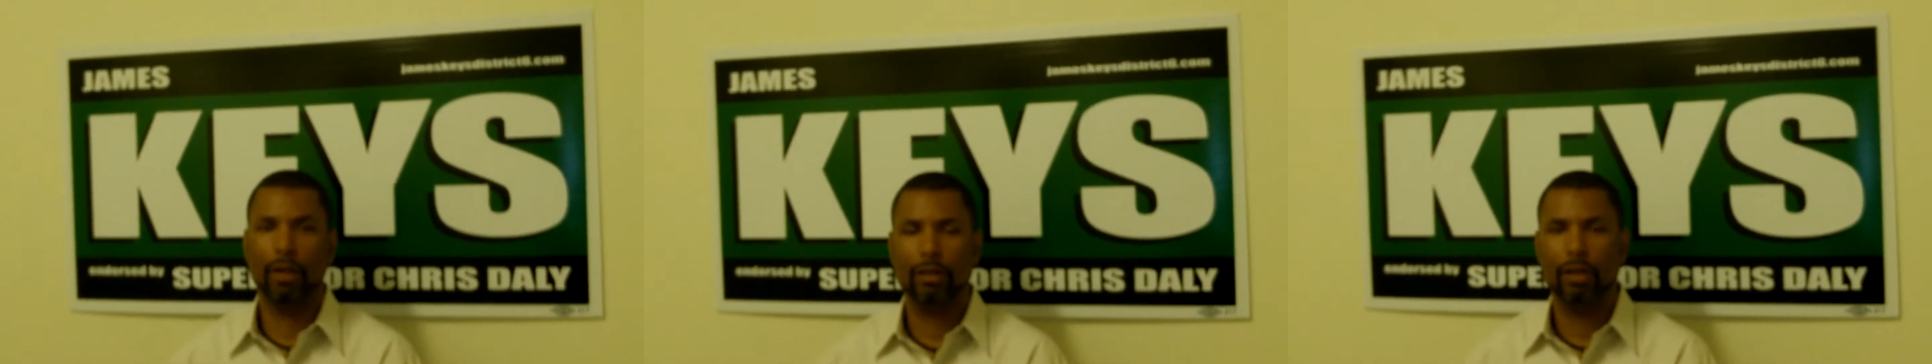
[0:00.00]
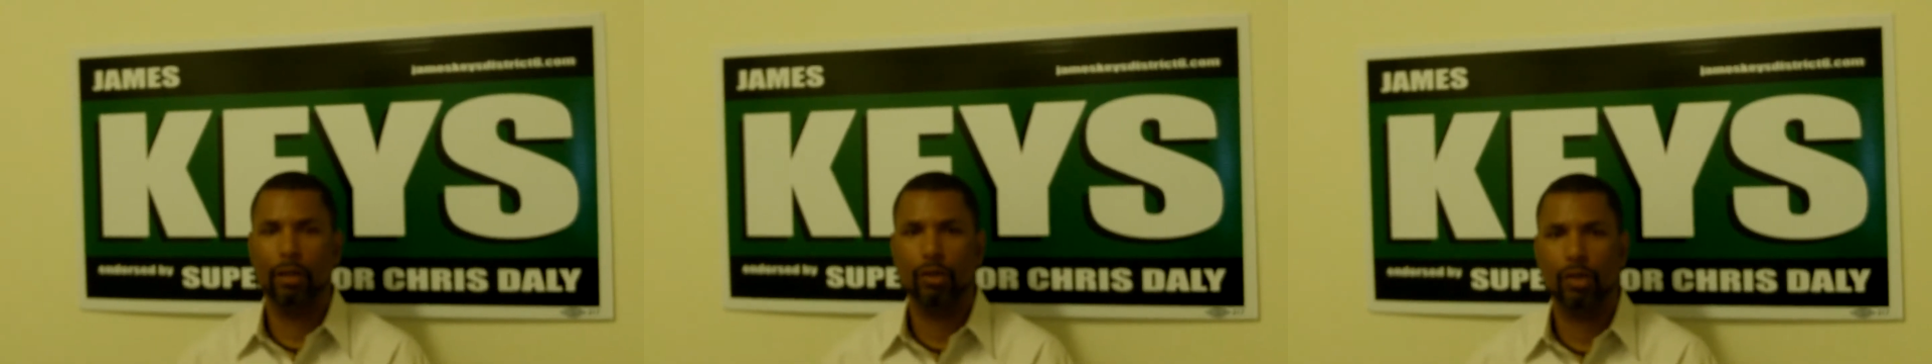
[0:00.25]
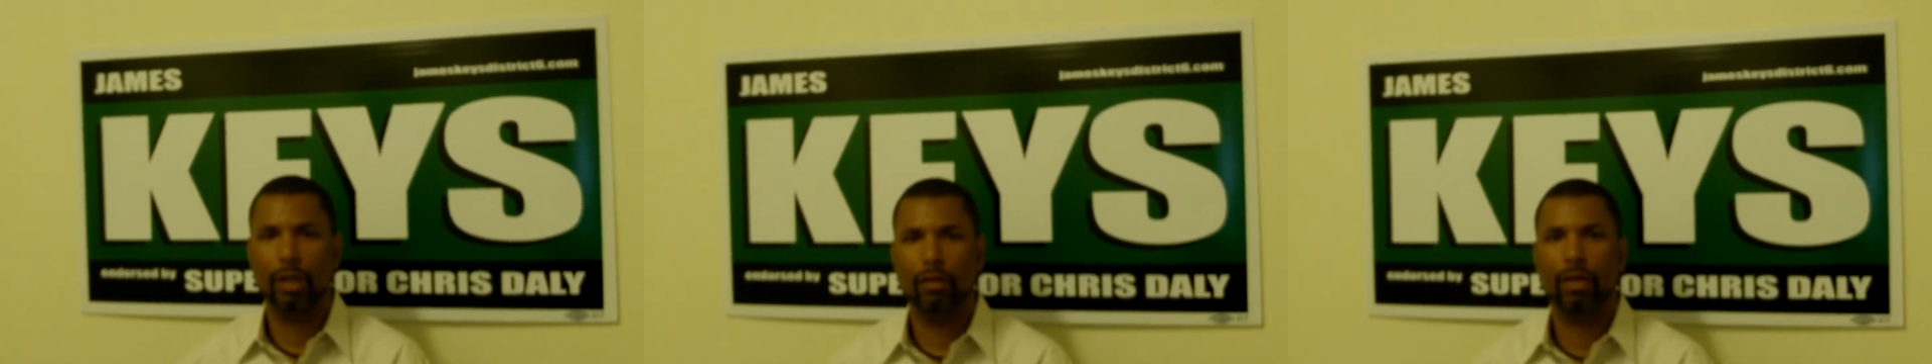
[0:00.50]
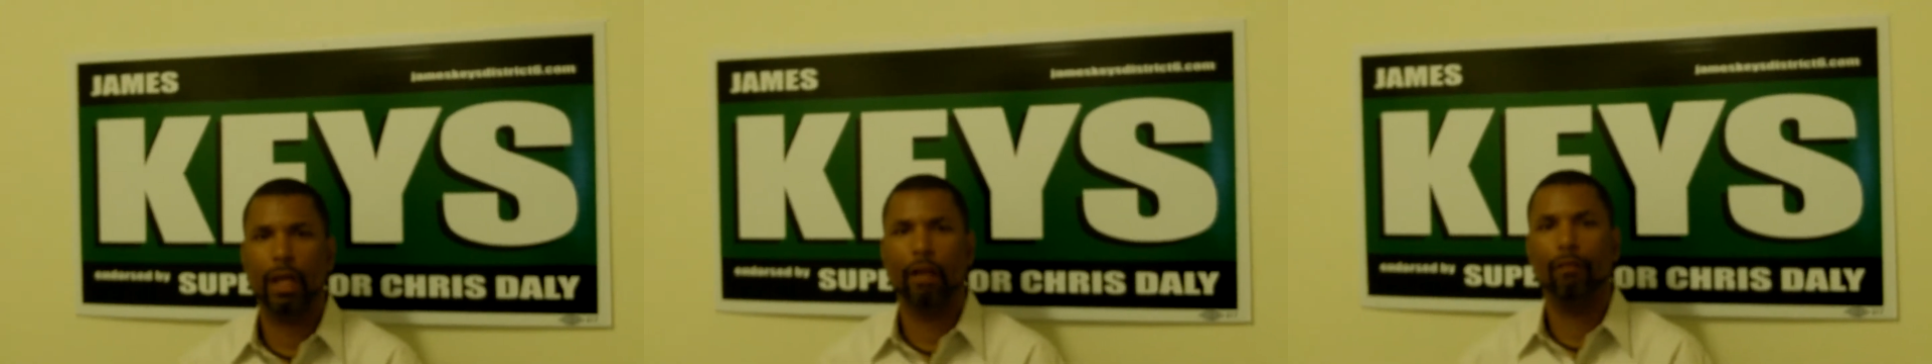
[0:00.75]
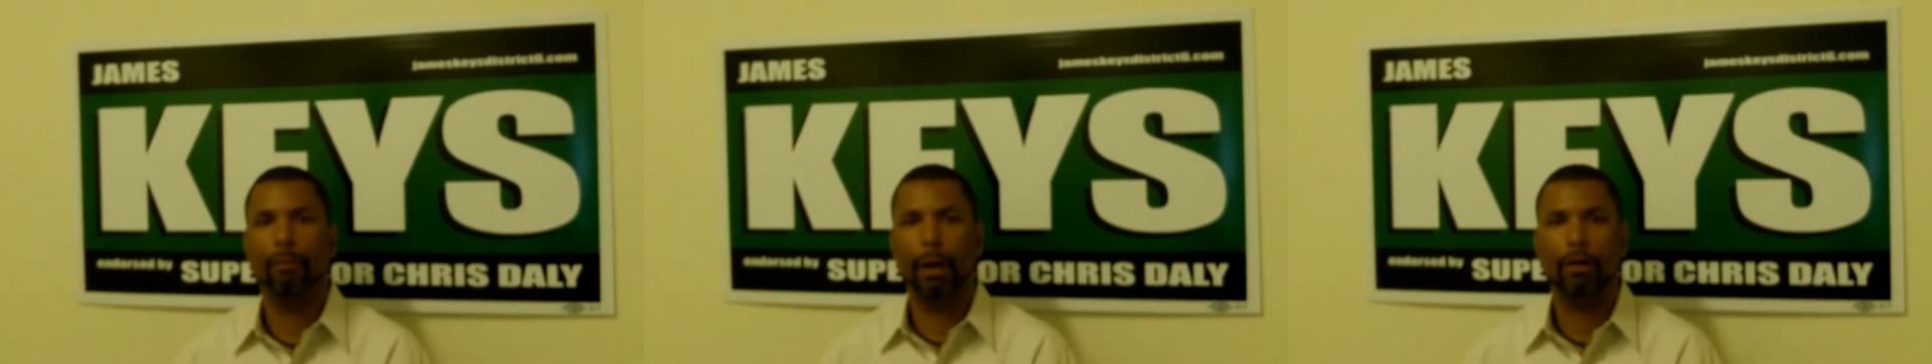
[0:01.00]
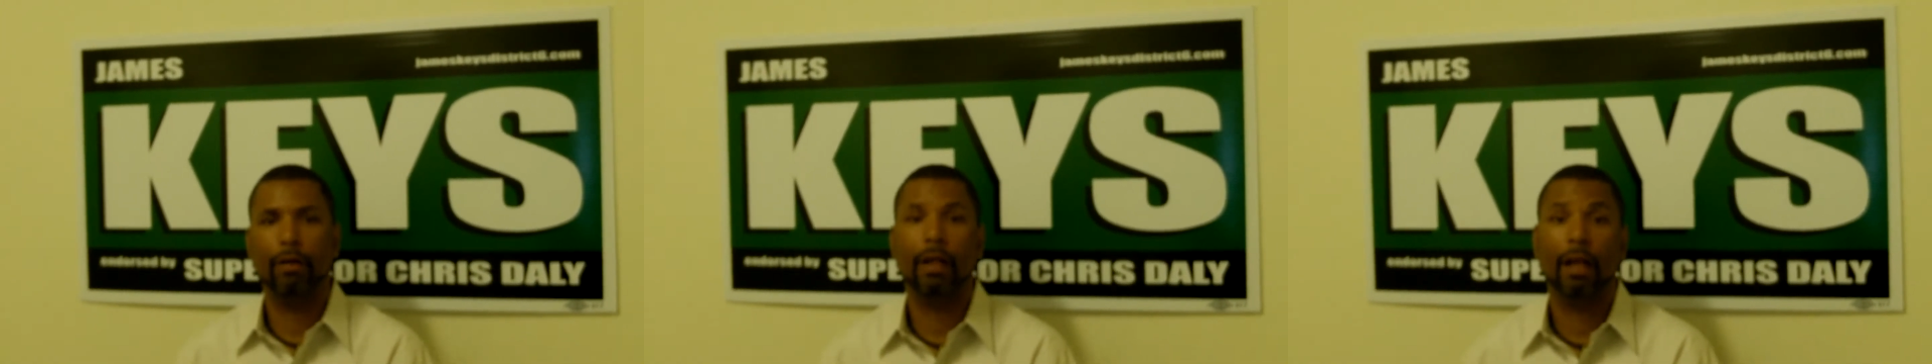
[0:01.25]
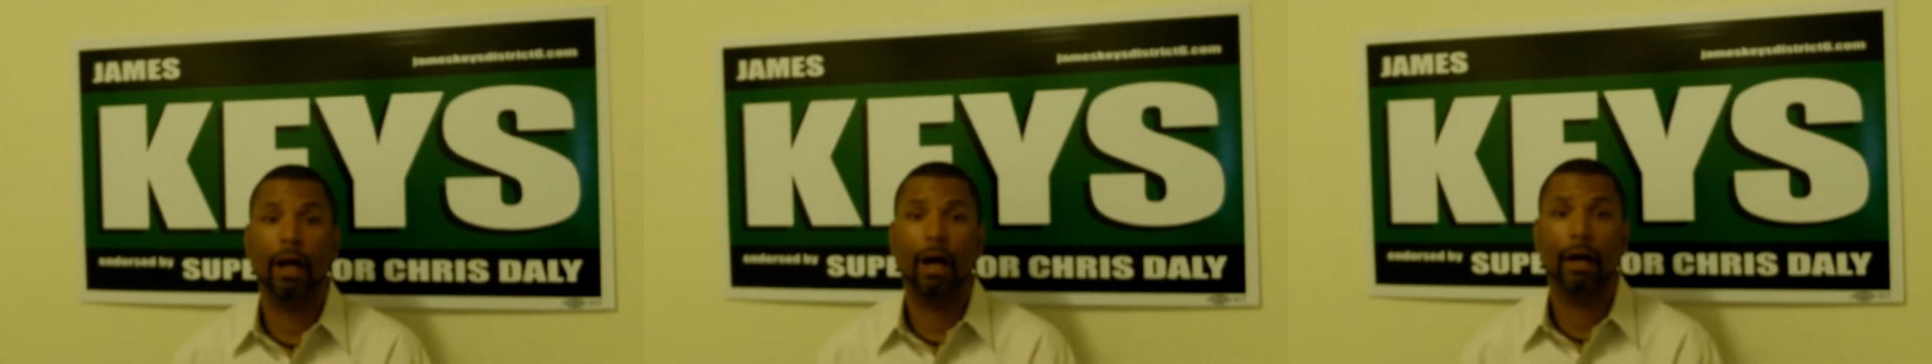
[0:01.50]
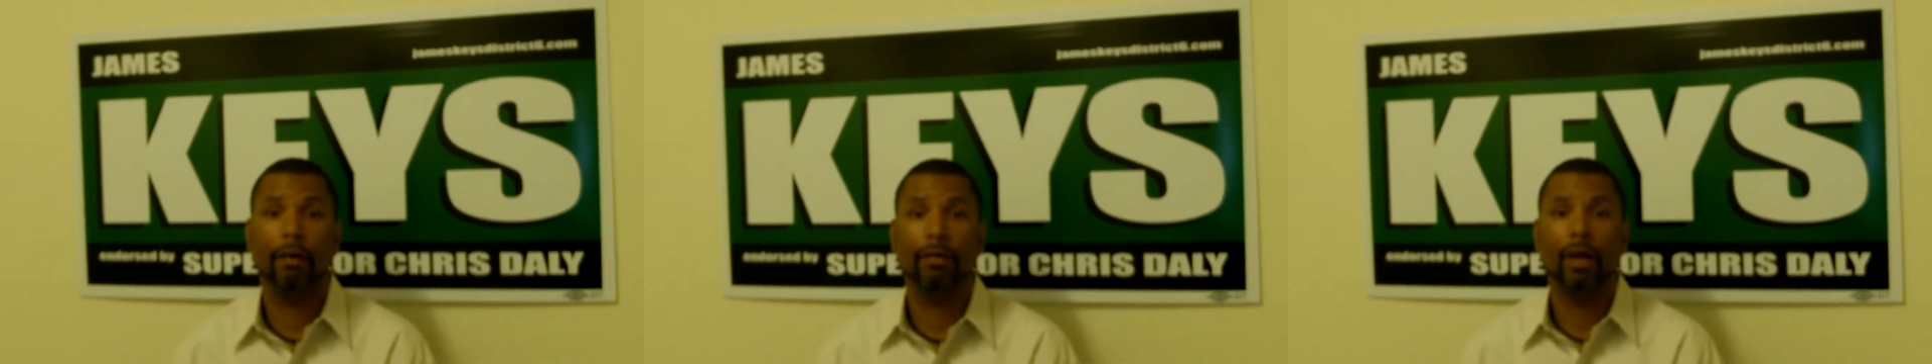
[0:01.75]
resolutions that have bettered the
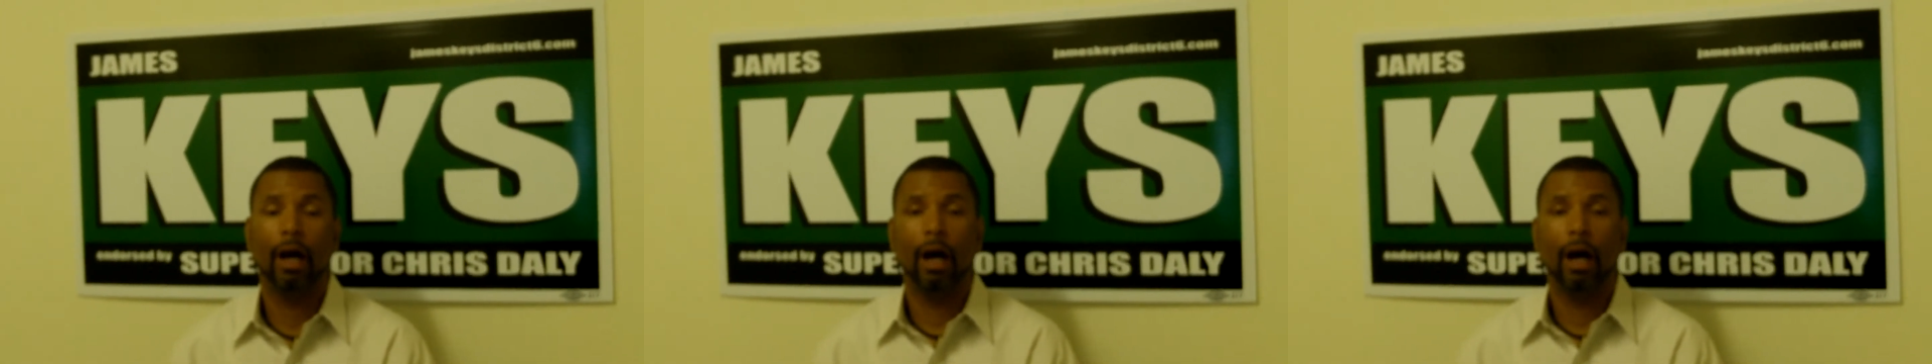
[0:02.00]
lives